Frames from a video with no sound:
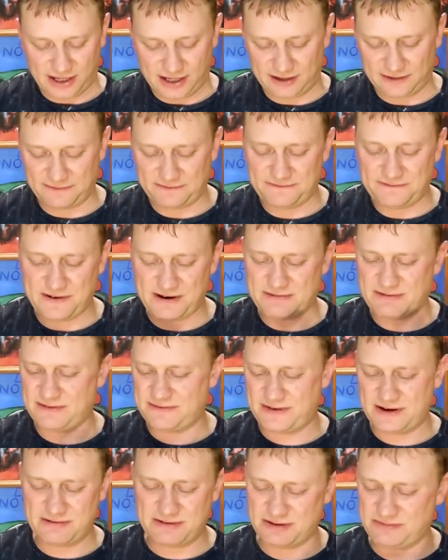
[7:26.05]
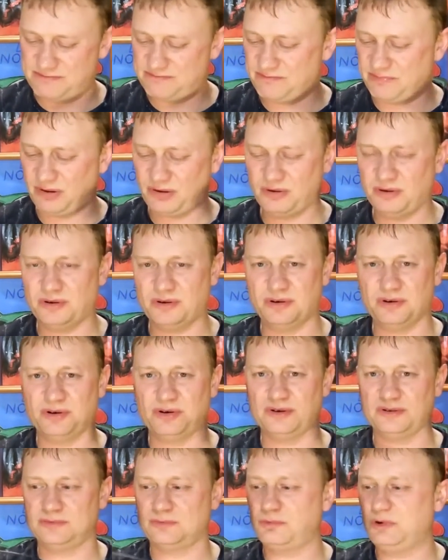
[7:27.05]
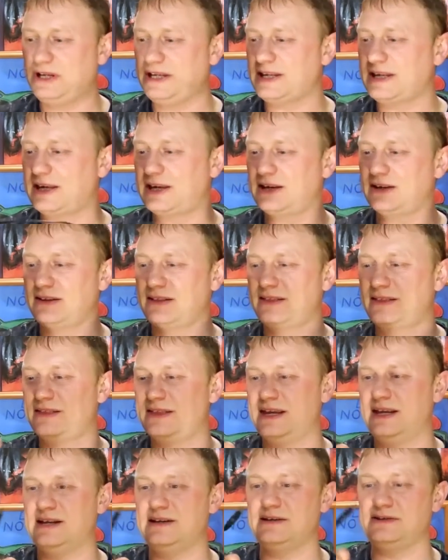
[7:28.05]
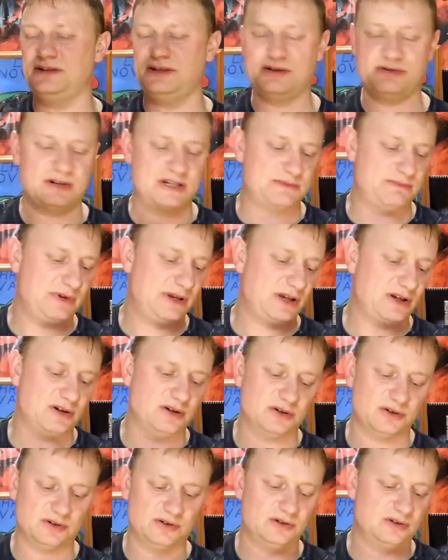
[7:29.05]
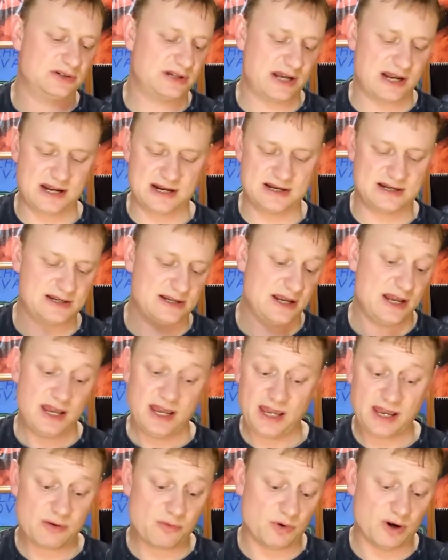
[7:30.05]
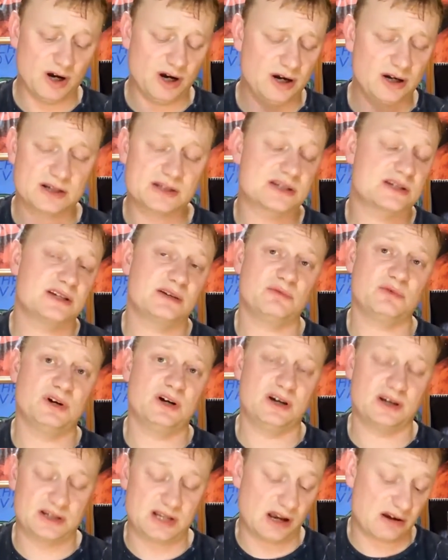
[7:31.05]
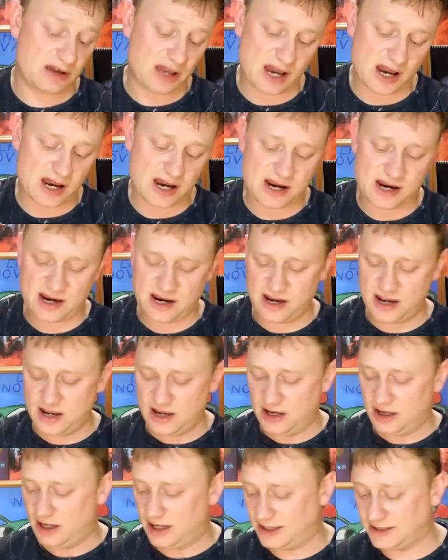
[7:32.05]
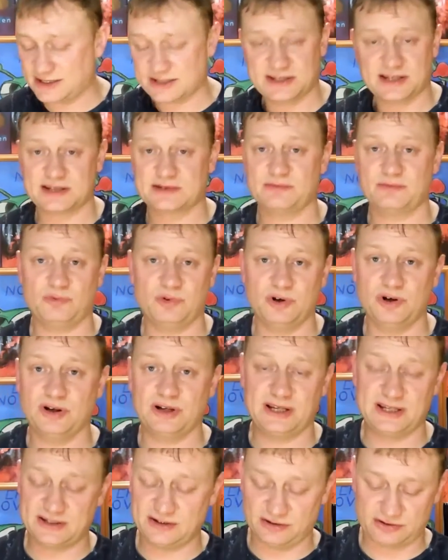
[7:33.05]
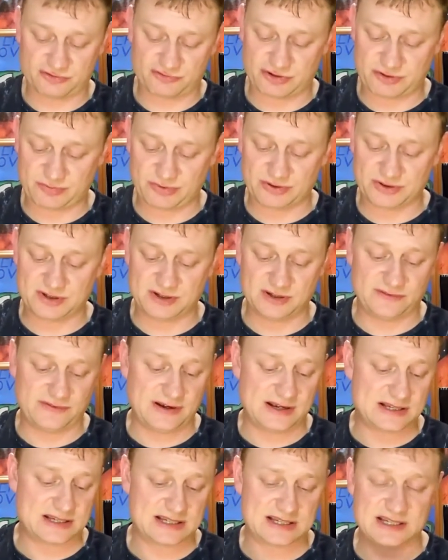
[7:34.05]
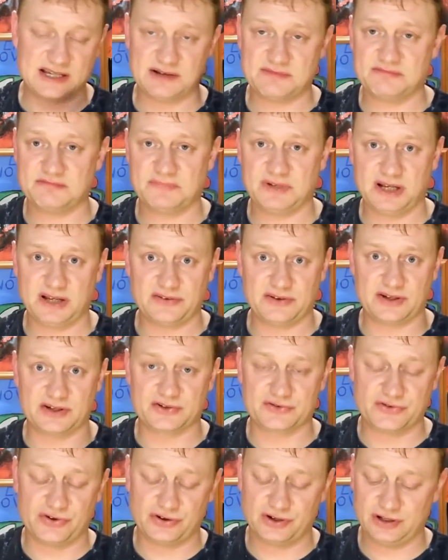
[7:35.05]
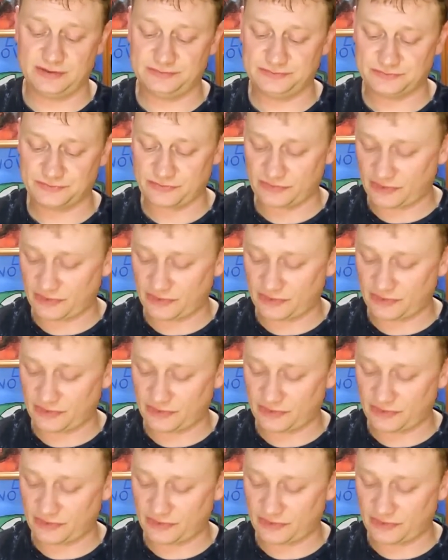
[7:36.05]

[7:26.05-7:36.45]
And a very, very poor, weak, thin USB cord. And it works. It works okay. It just doesn't work. It's not as responsive as my other controller.